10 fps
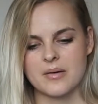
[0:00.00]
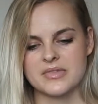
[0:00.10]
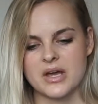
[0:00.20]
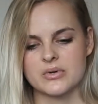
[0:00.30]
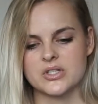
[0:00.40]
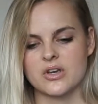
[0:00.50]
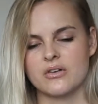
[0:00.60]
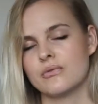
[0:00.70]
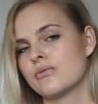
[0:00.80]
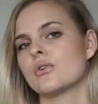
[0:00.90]
there were
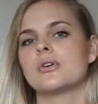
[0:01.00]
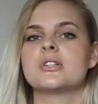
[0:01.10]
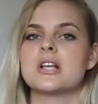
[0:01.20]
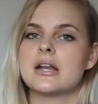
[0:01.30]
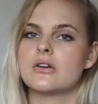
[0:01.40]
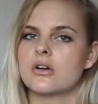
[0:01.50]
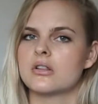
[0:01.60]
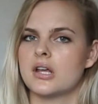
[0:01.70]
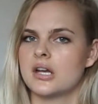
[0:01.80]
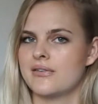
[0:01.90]
certain foods I know
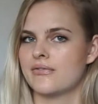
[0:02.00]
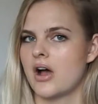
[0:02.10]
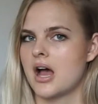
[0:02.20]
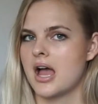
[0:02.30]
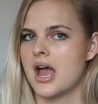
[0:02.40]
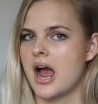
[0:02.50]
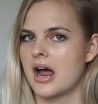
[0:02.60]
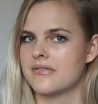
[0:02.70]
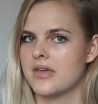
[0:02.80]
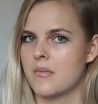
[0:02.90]
that if I
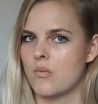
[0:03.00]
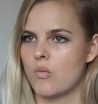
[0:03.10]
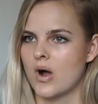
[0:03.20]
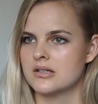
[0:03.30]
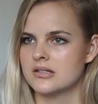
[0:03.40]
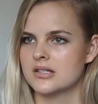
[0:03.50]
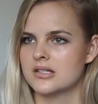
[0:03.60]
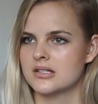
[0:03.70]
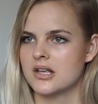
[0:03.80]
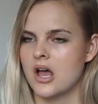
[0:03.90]
had them
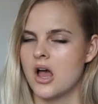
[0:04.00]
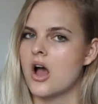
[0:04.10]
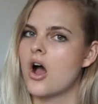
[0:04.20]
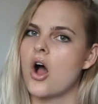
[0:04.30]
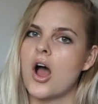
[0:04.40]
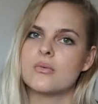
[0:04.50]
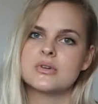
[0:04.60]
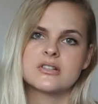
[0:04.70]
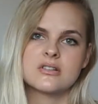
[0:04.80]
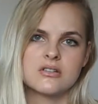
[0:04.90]
once, I
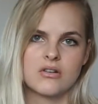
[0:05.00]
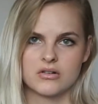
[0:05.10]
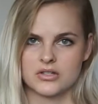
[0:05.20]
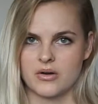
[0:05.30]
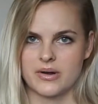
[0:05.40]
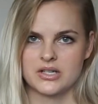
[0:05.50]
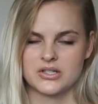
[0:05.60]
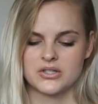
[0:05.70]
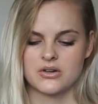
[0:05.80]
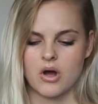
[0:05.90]
was not going
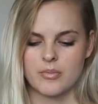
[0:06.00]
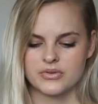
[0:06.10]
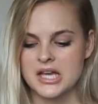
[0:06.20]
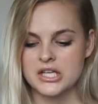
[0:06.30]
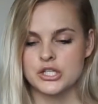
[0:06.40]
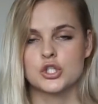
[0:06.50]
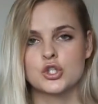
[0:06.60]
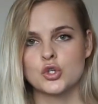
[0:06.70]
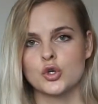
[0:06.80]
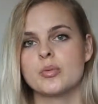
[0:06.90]
to stop.
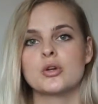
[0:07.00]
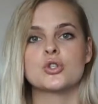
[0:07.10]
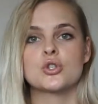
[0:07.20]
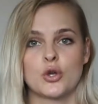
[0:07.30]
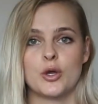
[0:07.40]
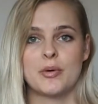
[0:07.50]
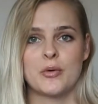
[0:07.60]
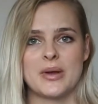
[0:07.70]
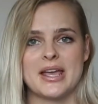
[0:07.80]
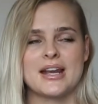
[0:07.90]
Super, super
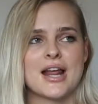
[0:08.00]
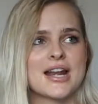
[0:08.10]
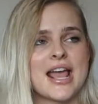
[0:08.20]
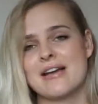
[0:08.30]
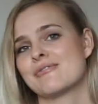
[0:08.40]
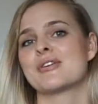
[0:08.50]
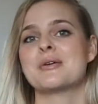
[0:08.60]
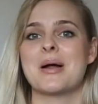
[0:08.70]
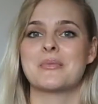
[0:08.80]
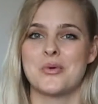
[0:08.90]
weird, and
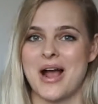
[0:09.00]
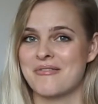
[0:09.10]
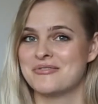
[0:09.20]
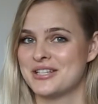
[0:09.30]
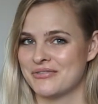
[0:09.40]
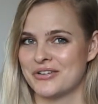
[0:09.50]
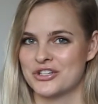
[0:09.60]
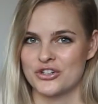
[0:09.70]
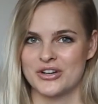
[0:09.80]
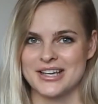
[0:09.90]
everyone will have
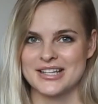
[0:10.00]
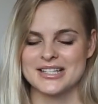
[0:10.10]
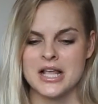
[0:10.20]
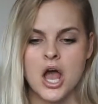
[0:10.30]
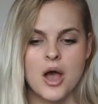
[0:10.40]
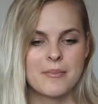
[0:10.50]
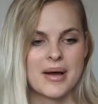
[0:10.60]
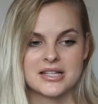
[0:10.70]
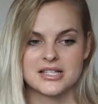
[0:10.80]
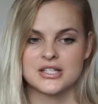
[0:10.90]
different triggers,
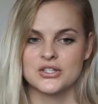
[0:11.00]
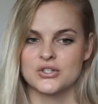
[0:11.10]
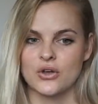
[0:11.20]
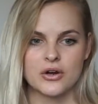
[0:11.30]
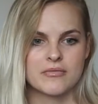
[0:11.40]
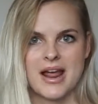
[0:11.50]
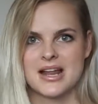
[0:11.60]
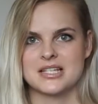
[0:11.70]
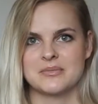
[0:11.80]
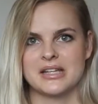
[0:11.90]
but so
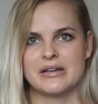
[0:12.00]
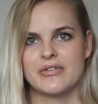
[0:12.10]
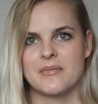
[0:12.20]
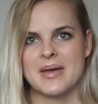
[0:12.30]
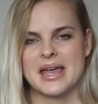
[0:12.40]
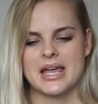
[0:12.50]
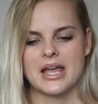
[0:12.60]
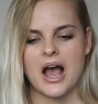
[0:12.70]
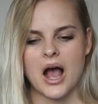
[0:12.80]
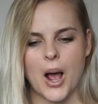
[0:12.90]
randomly for me,